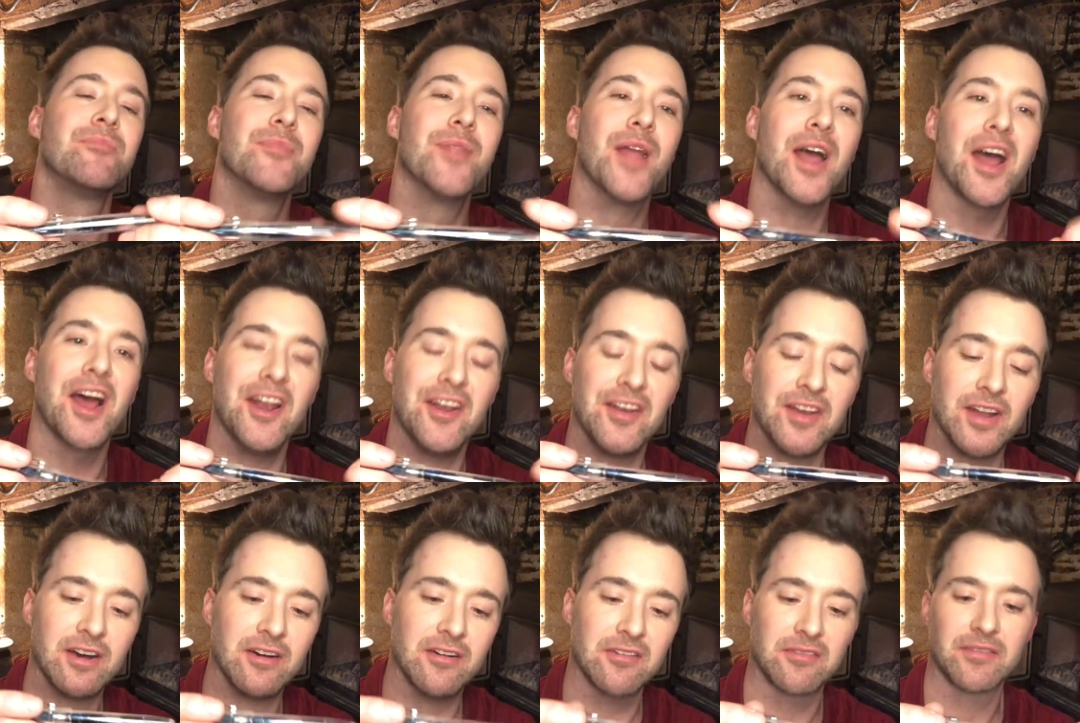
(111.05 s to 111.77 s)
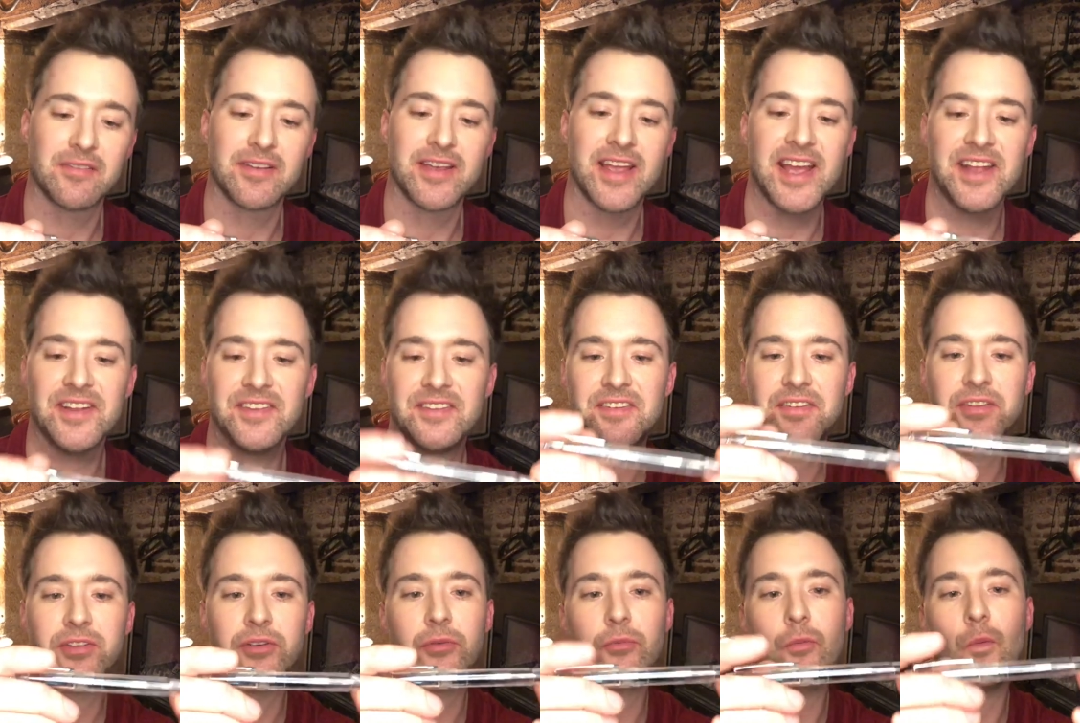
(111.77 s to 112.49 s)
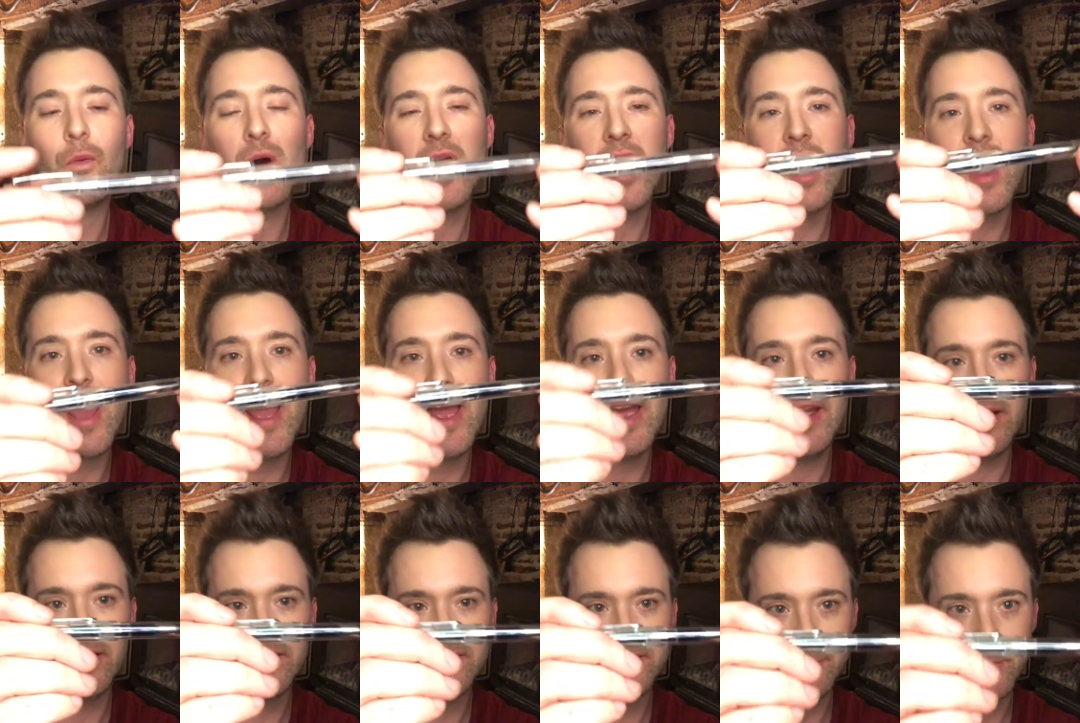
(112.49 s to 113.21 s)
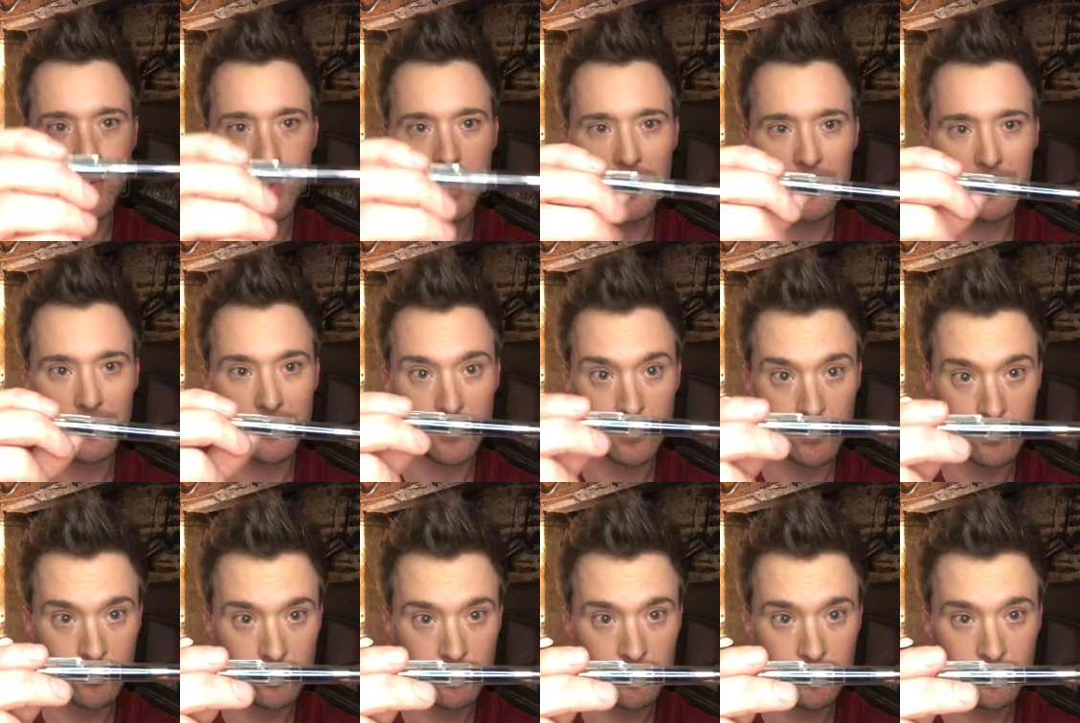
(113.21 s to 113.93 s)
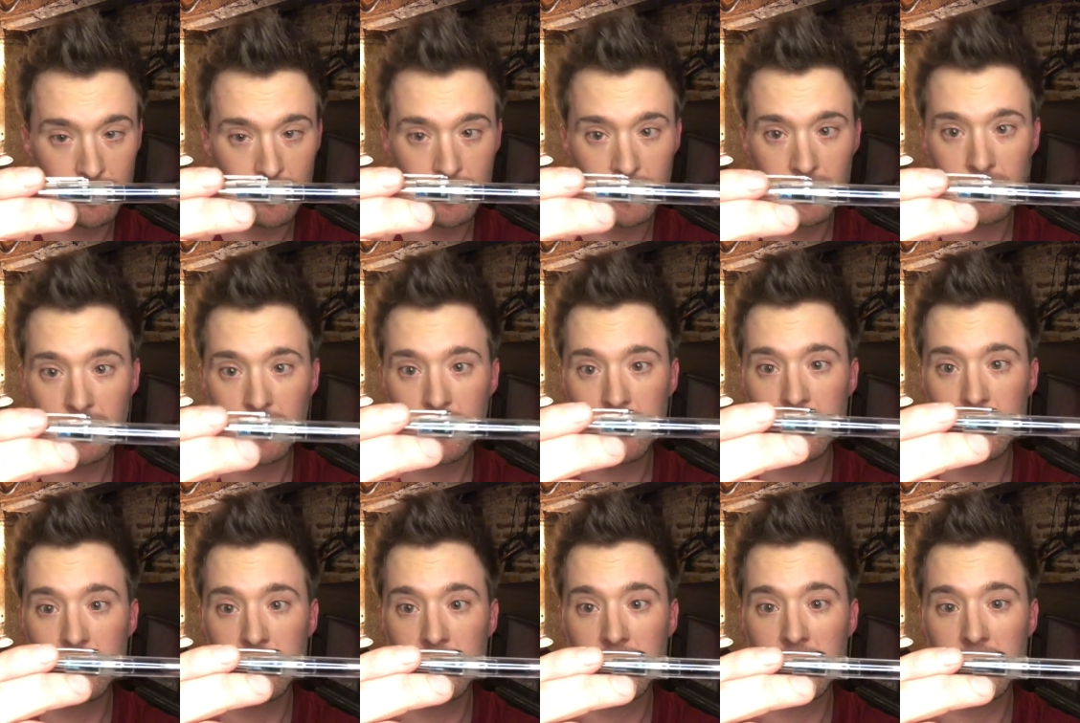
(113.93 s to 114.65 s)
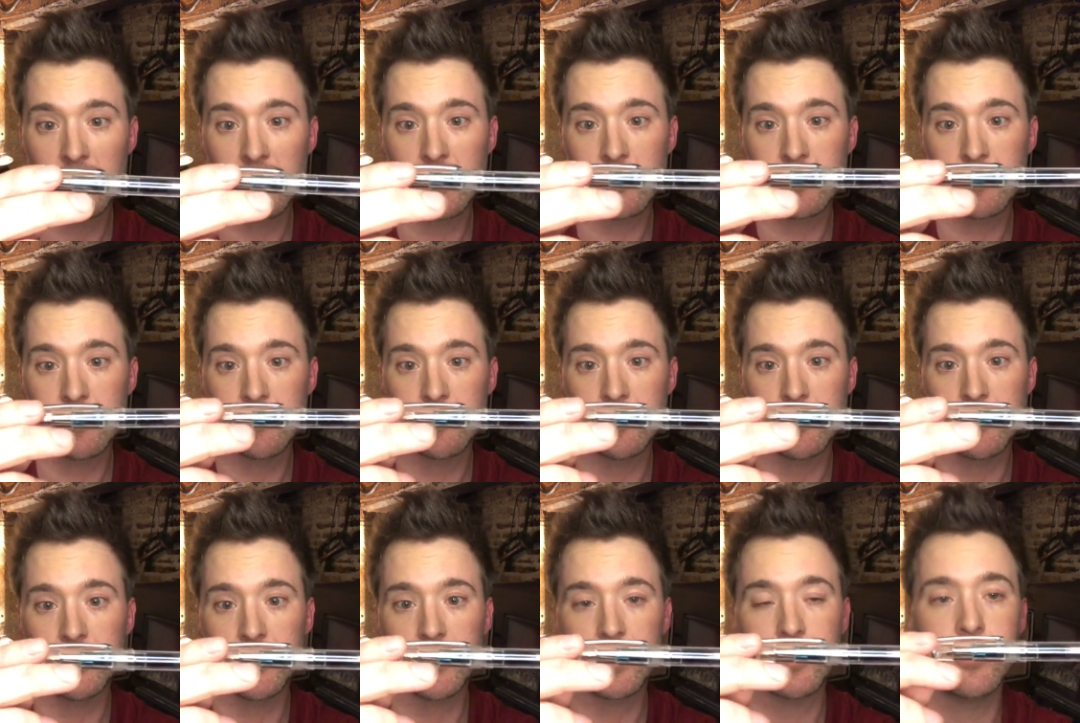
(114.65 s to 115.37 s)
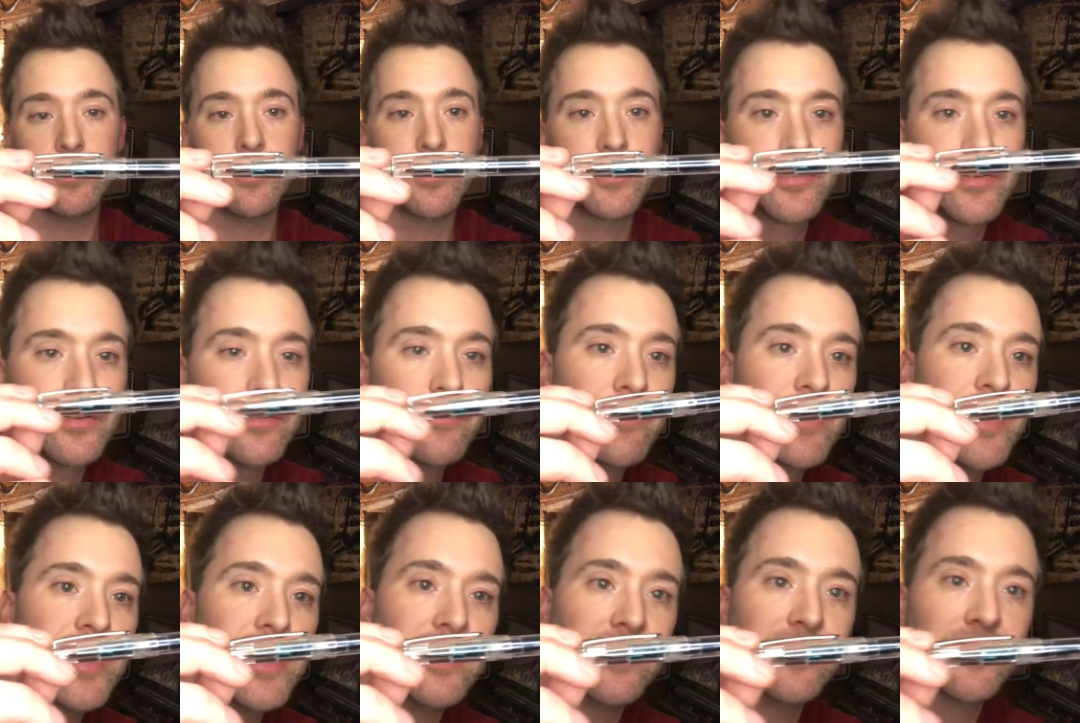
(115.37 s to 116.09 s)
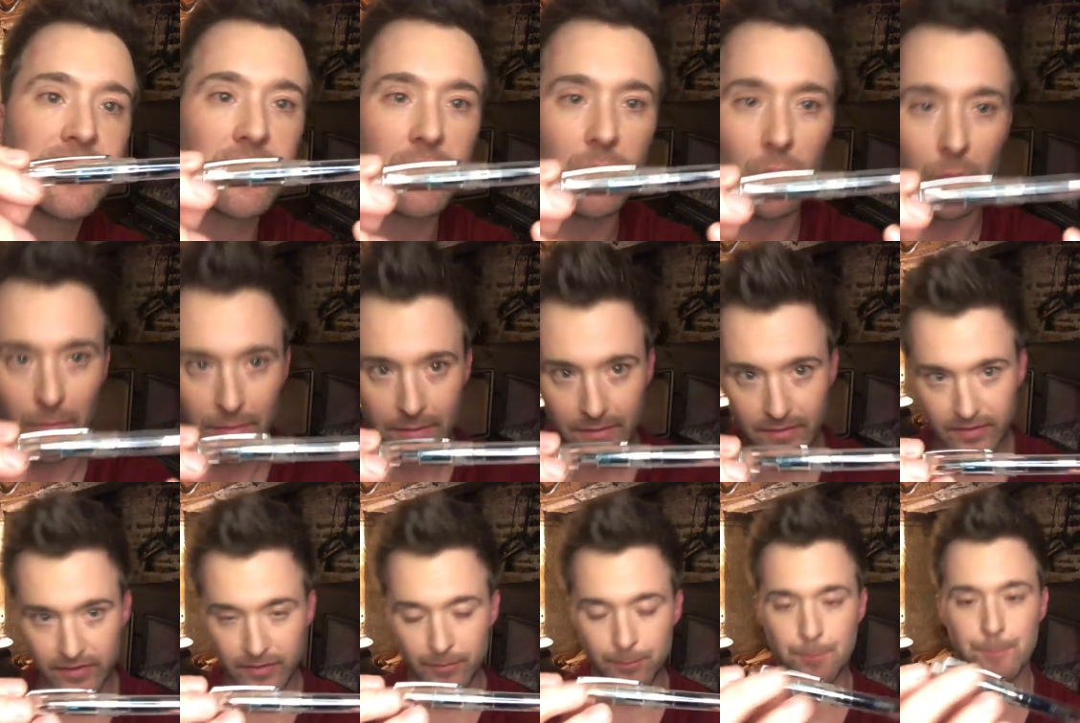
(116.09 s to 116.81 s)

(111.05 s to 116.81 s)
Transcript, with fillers: And I'll get to why, I suppose, through the course of these thoughts.